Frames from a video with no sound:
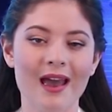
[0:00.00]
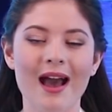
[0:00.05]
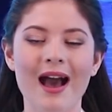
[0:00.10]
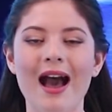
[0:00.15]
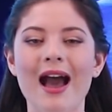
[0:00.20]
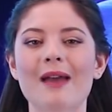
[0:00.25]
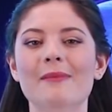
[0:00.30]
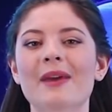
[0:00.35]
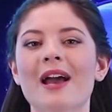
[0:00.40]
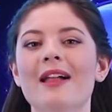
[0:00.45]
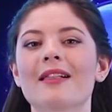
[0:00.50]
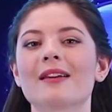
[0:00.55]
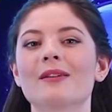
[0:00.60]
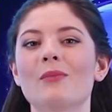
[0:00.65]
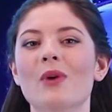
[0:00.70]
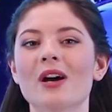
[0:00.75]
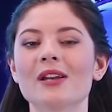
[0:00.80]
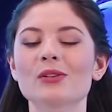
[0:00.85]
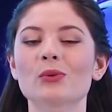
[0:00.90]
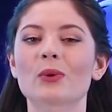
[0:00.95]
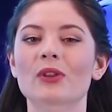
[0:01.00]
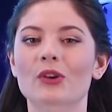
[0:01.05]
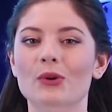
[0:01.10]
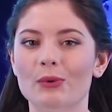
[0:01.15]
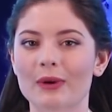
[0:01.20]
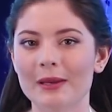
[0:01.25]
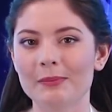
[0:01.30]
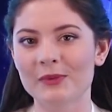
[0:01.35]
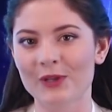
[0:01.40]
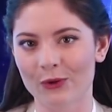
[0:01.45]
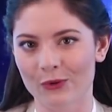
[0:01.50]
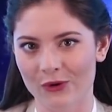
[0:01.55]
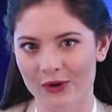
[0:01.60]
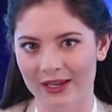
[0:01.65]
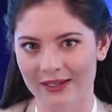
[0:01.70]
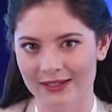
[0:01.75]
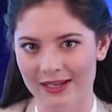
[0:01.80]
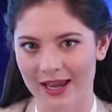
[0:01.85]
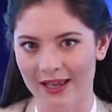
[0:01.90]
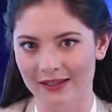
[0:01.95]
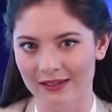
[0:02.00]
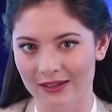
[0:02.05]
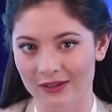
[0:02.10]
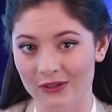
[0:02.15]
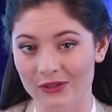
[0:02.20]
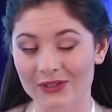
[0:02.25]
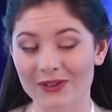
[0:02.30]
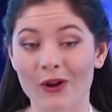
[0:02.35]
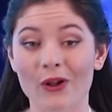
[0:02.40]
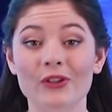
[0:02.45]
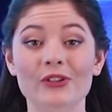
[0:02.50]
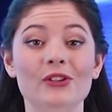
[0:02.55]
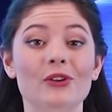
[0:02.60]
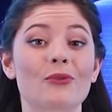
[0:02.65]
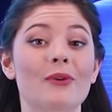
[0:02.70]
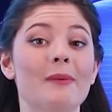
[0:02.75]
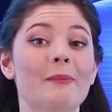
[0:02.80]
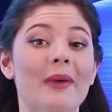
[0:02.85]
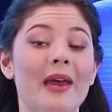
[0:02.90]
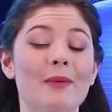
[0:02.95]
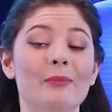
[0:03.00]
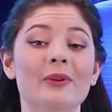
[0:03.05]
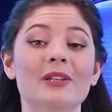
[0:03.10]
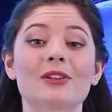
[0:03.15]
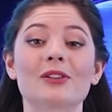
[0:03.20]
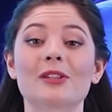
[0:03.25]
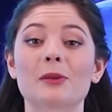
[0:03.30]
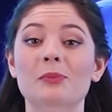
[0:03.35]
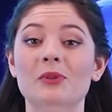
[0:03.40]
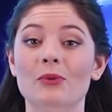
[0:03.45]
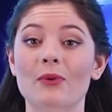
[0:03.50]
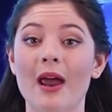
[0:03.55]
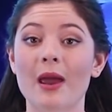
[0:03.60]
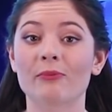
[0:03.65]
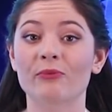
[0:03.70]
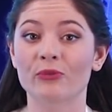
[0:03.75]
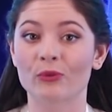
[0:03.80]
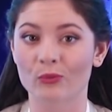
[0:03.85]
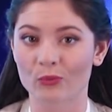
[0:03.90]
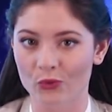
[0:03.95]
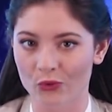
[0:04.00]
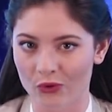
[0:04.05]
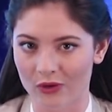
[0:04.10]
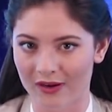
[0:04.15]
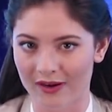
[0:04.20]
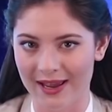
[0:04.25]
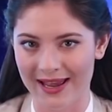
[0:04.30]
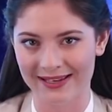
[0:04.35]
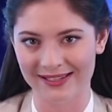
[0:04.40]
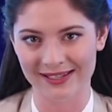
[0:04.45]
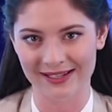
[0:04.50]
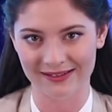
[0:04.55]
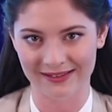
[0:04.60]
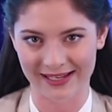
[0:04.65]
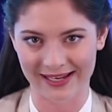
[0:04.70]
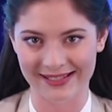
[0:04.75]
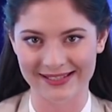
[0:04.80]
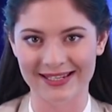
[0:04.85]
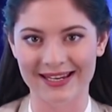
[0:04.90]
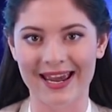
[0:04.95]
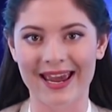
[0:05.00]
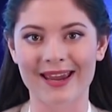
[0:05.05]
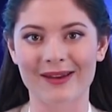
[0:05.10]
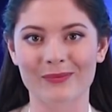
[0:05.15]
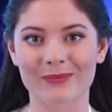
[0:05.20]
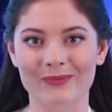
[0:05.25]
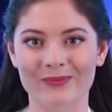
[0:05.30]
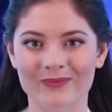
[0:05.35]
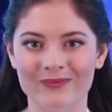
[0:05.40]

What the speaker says: I'm Helen Moss with CryptoCoin.News. Also remember to subscribe for more. Until next time.